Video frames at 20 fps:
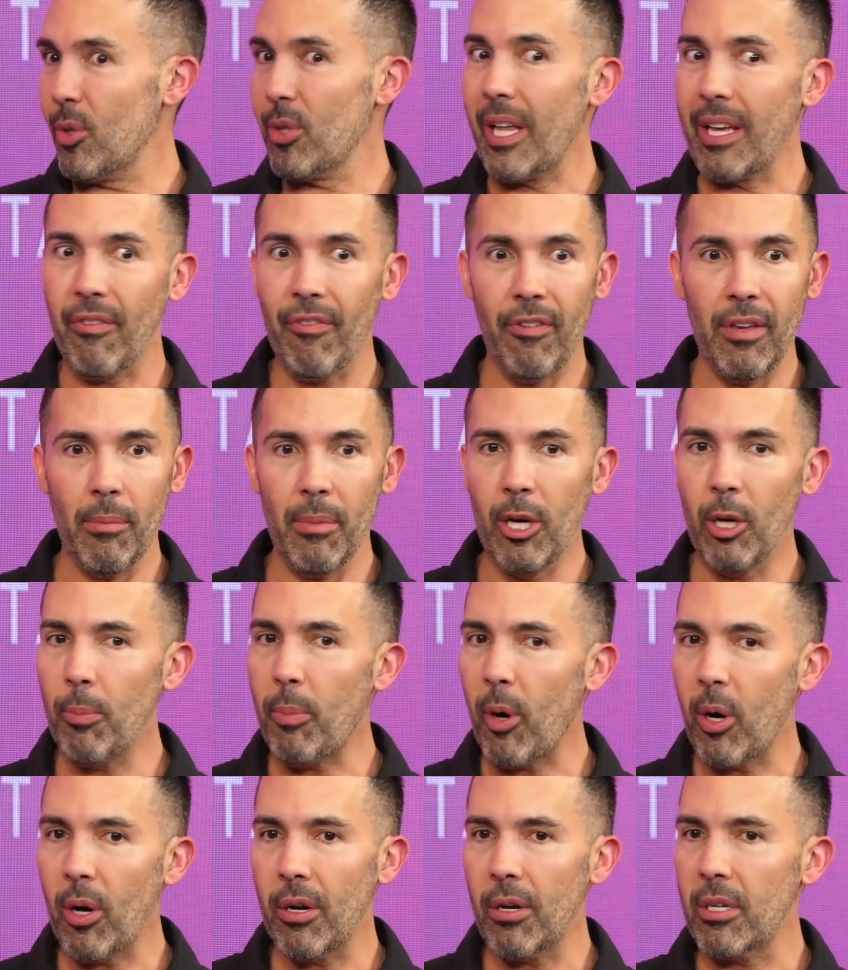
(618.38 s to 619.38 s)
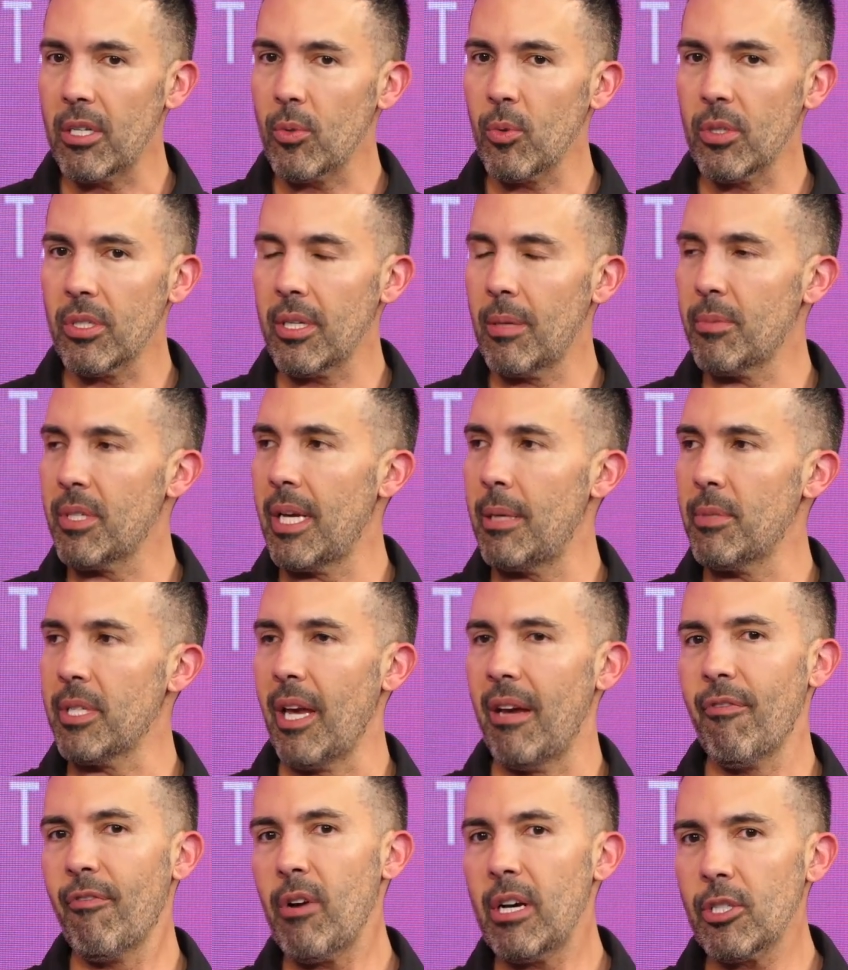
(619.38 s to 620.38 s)
So like female partners will sometimes
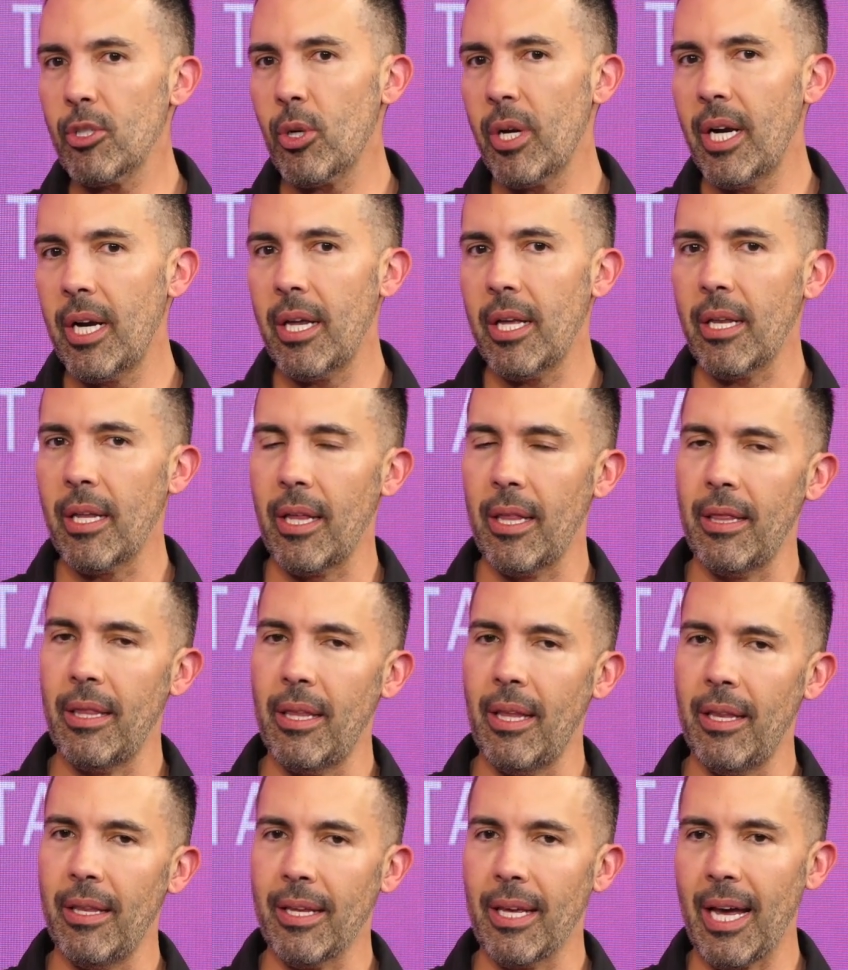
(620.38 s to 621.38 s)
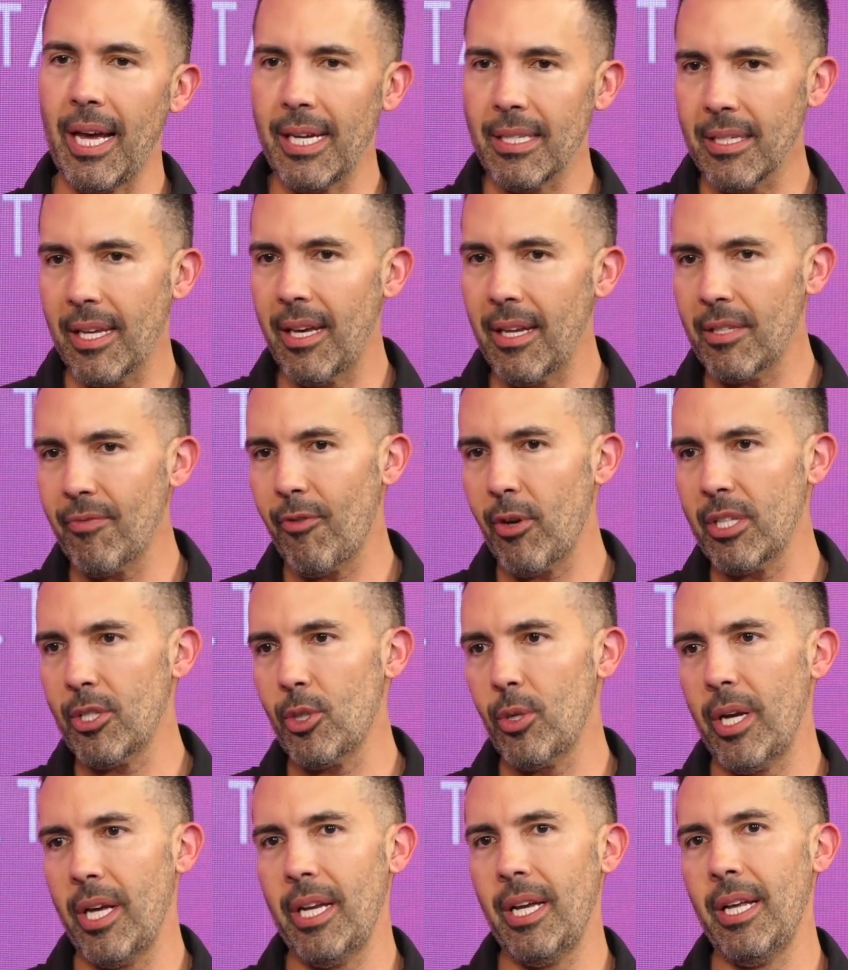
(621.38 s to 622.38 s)
get frustrated, and then guys get
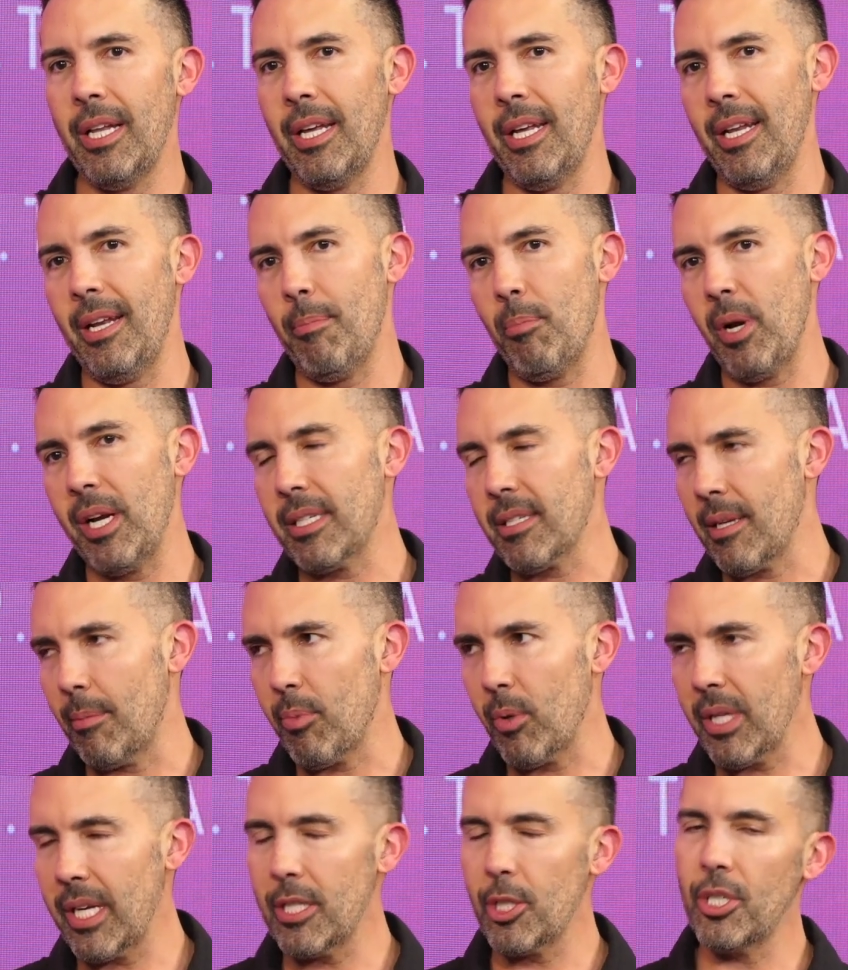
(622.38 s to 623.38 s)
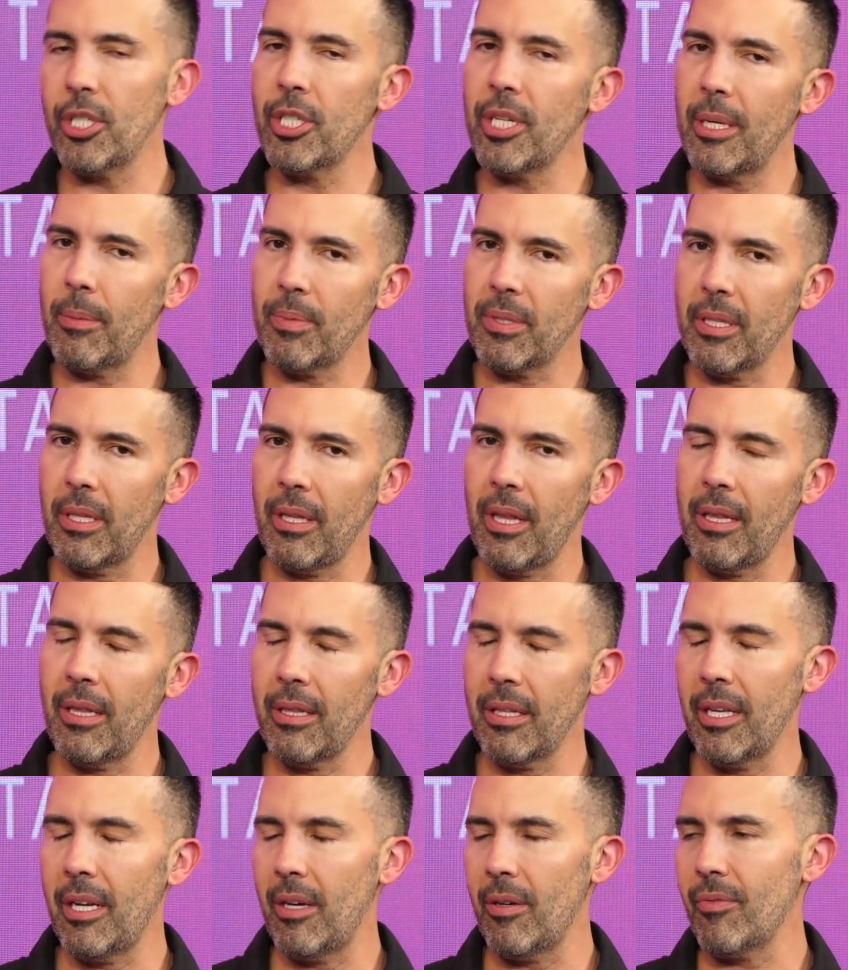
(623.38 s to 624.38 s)
frustrated, and it breaks up relationships, and
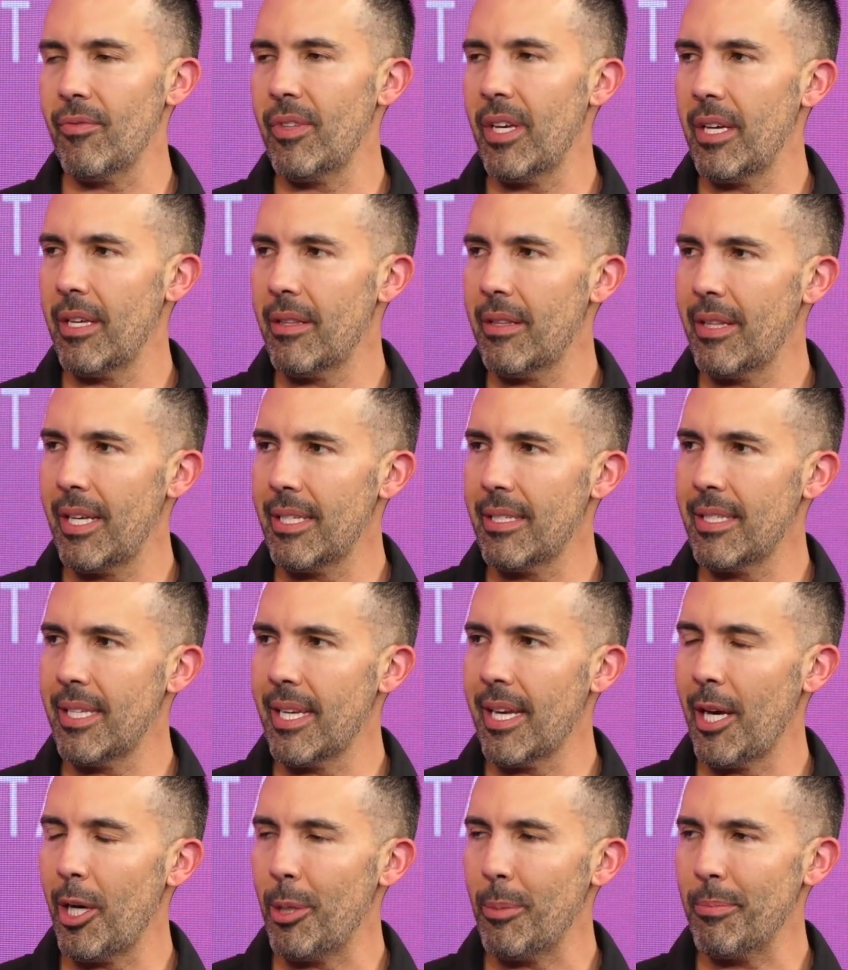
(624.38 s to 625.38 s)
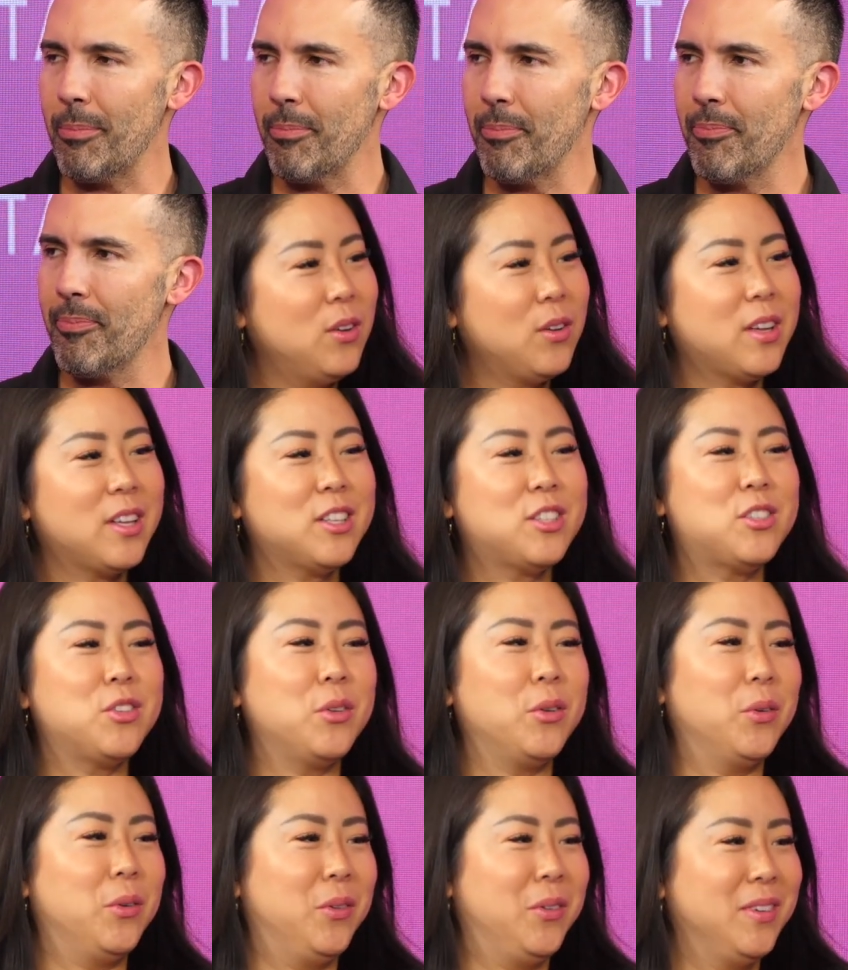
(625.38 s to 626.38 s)
then, you know, they seek help. Look at
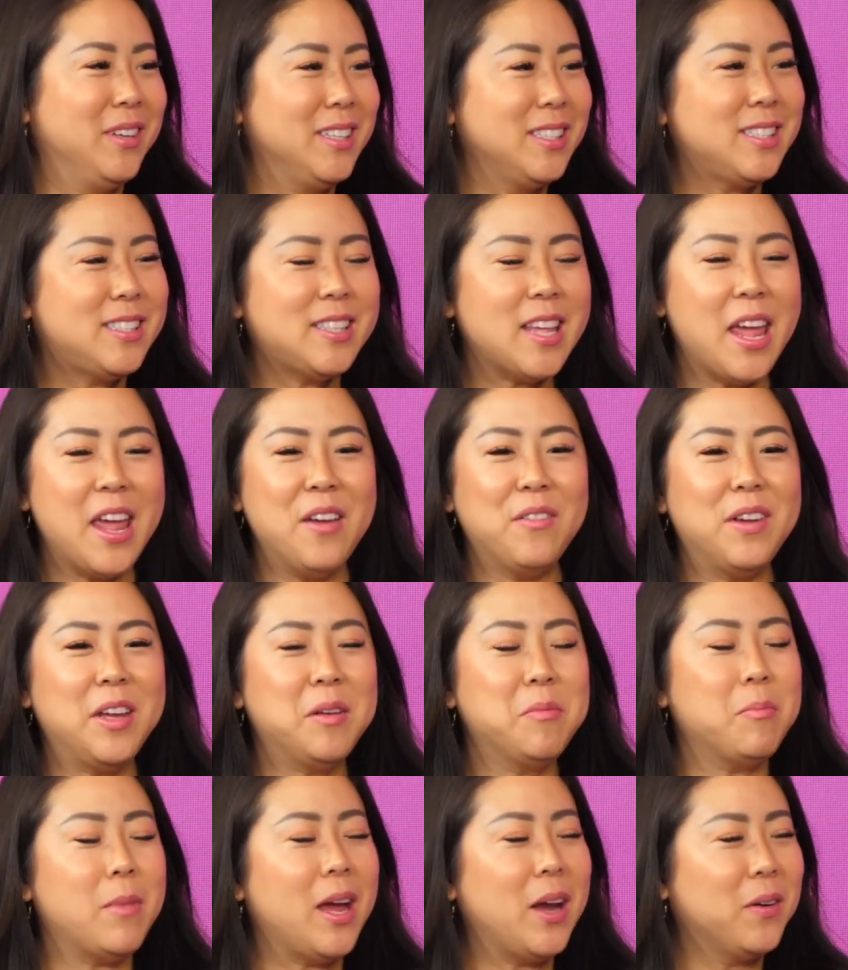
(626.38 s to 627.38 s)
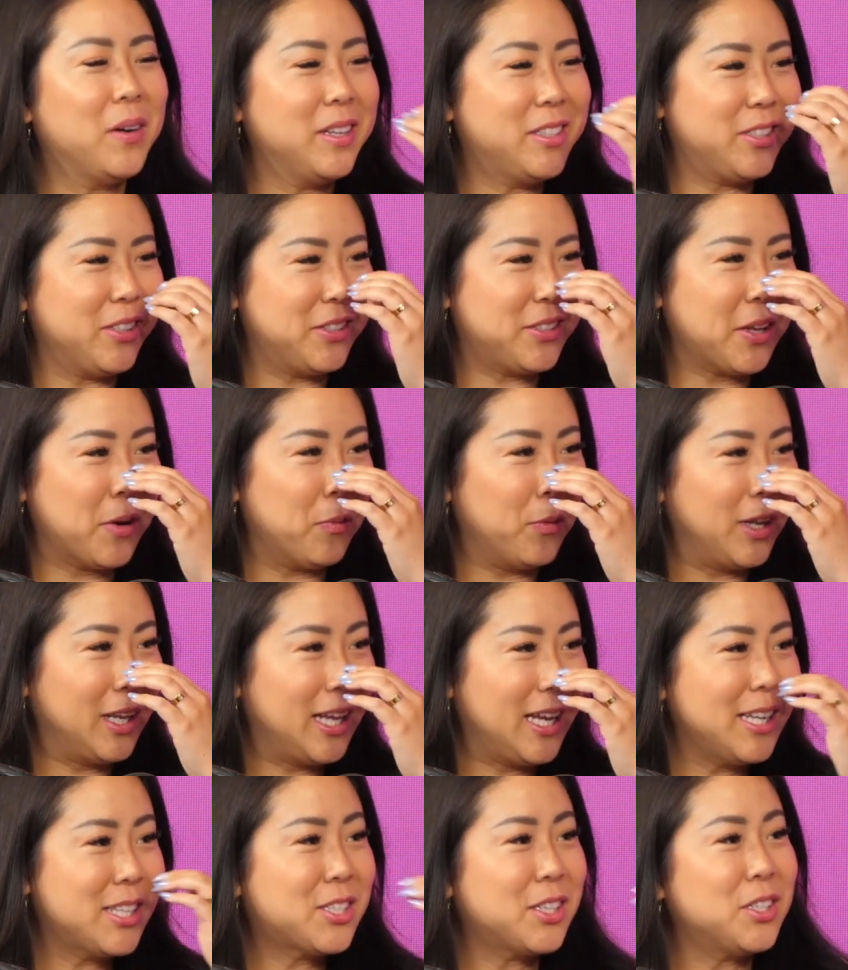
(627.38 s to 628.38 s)
you. Saving marriages and
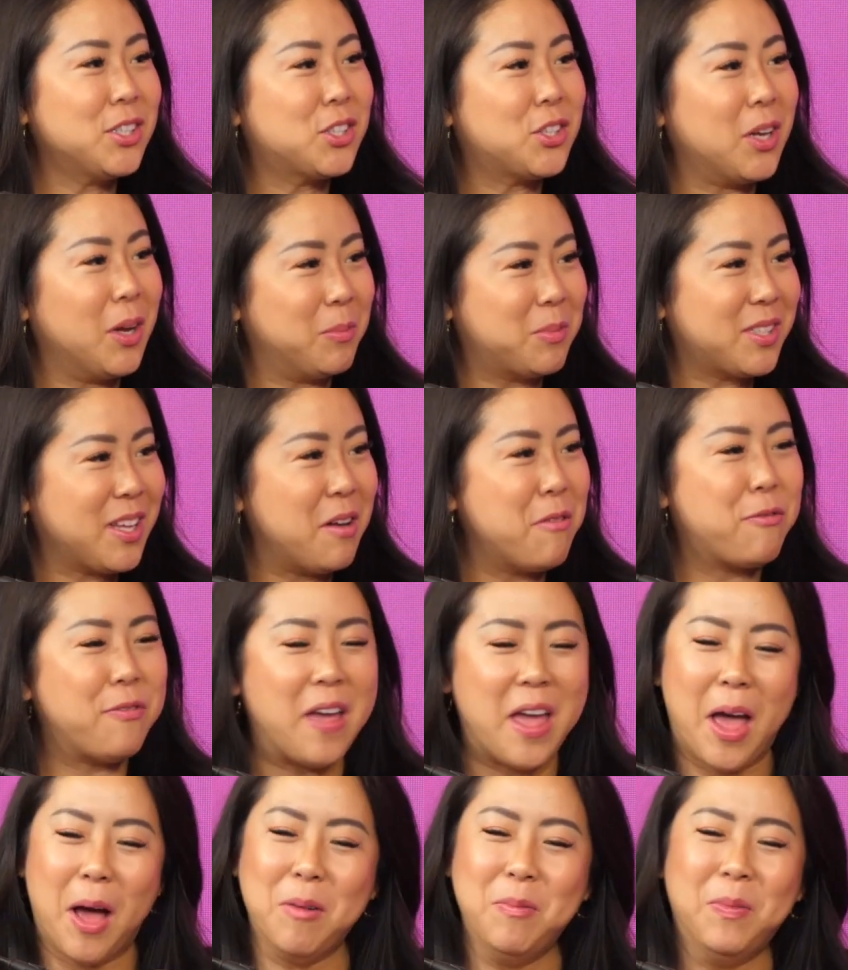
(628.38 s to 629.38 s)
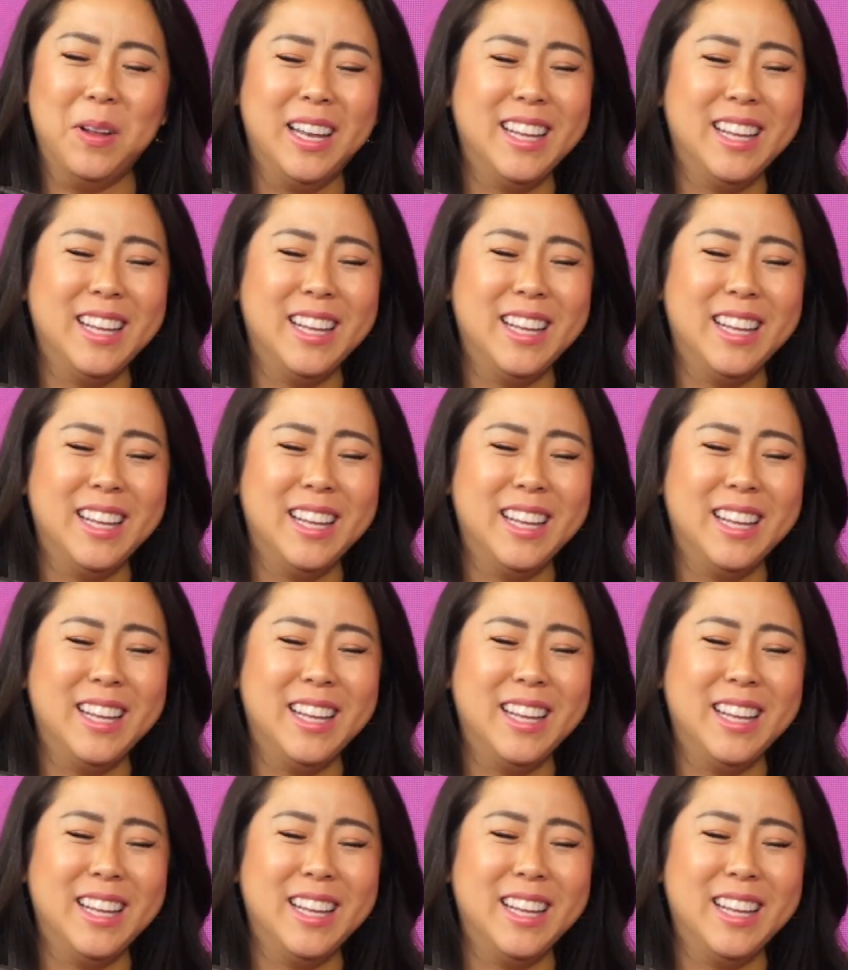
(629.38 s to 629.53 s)
relationships and families.